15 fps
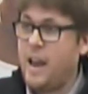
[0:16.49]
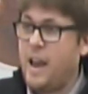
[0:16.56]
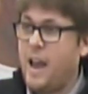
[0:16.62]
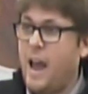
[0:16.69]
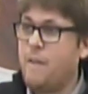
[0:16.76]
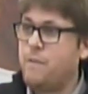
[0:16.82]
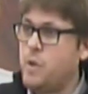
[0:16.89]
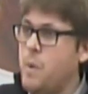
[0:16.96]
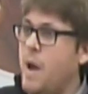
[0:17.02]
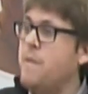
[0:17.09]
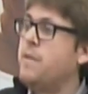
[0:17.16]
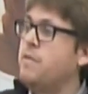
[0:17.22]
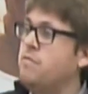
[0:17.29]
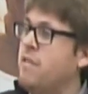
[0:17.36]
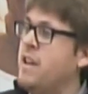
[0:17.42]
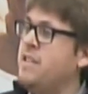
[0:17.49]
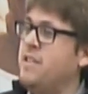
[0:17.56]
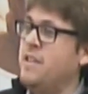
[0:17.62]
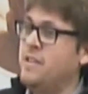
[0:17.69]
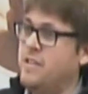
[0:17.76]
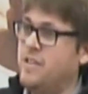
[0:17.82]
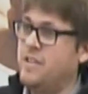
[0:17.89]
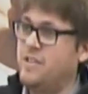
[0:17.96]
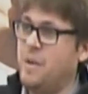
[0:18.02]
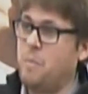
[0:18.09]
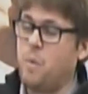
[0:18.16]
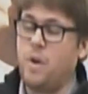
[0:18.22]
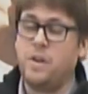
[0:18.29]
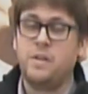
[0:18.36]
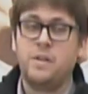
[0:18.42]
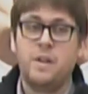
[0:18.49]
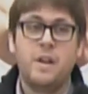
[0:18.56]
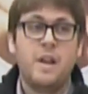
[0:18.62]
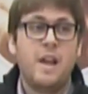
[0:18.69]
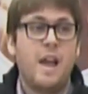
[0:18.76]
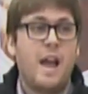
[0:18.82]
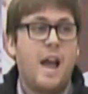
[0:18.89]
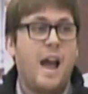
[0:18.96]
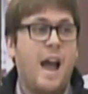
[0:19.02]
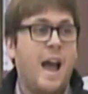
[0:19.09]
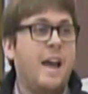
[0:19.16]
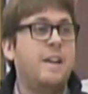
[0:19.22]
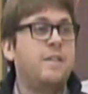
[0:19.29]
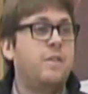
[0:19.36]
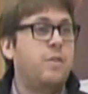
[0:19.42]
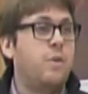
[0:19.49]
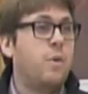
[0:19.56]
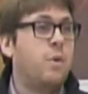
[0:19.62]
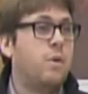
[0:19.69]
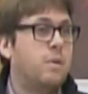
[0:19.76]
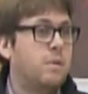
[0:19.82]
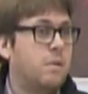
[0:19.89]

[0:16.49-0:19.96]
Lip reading: have you ever written to someone and thought,